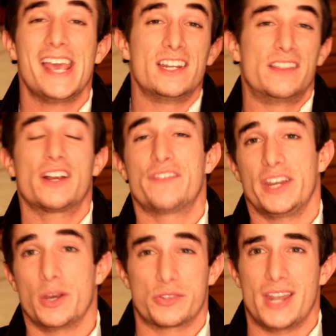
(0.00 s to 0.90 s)
into their
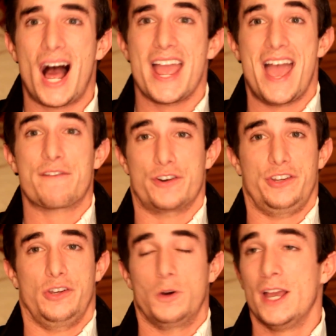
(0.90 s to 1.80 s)
videos than I ever
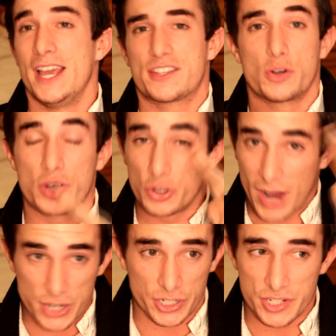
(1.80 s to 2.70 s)
do, so
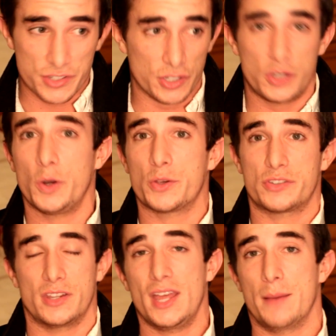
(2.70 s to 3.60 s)
congratulations and kudos
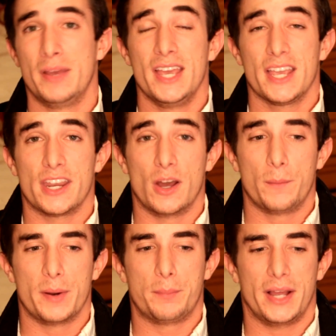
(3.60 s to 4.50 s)
to them, you know,
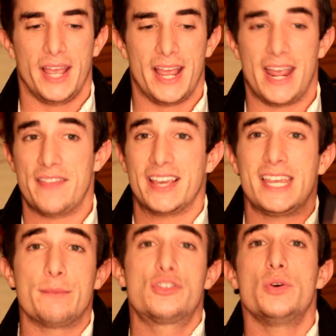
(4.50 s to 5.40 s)
but, but, and they
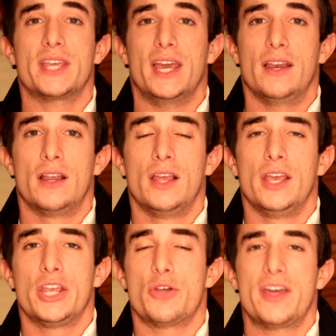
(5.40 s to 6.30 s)
keep doing it.
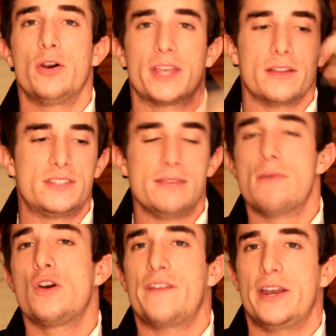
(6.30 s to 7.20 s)
You know, they don't get
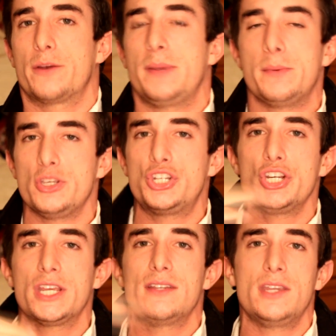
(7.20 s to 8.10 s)
demotivated, or people, you
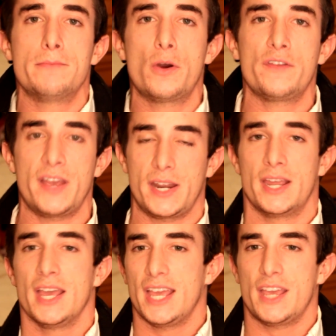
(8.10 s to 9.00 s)
shouldn't get demotivated
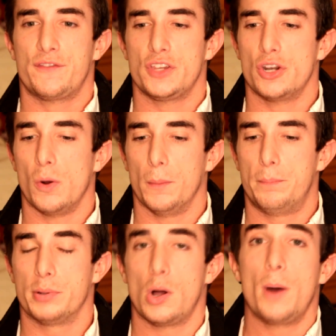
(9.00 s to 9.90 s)
if you don't
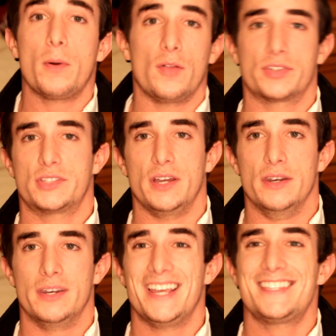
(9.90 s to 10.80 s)
blow up all of a
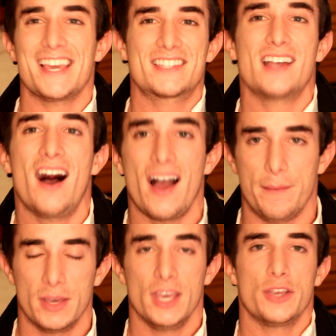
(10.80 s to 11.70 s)
sudden. It takes
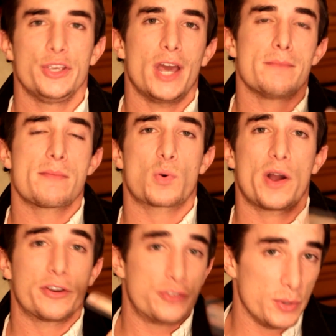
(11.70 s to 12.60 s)
time. You gotta remember
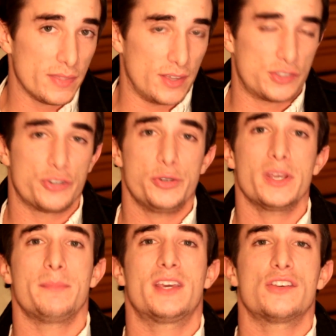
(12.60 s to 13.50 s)
why you're doing this. You're doing
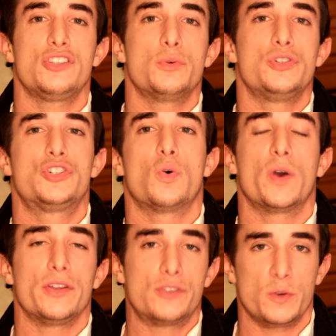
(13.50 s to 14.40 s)
it because you
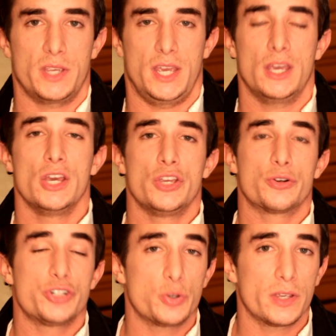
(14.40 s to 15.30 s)
enjoy doing it.
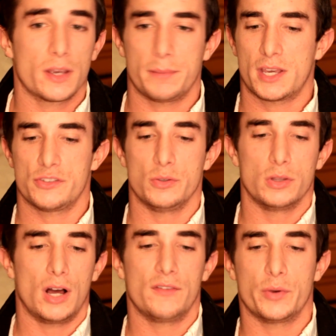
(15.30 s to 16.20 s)
You're enjoying it because you
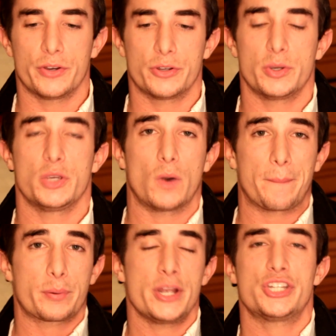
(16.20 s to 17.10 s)
love what you're doing, you wanna
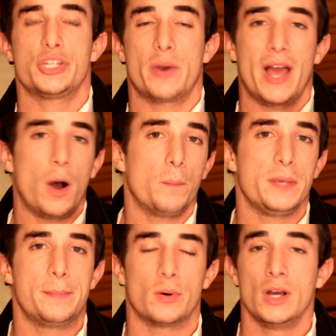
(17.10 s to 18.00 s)
preach, you wanna help
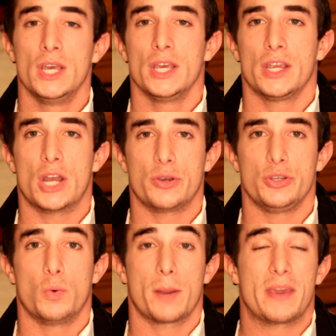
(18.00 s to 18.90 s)
people, you know,
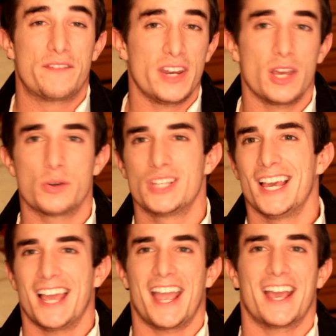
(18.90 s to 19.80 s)
you wanna make videos,
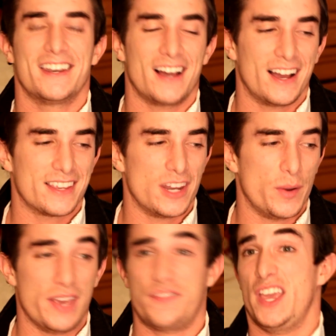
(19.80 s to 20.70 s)
and, uh, you know, if,